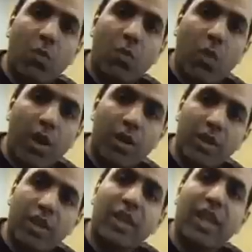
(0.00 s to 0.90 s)
wires
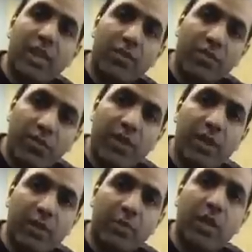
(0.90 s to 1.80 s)
and I can't even feel
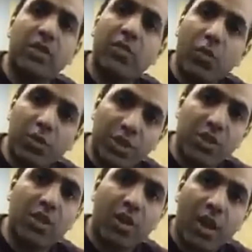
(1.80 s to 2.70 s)
it because the voltage is
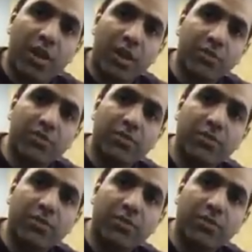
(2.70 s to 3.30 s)
not high enough.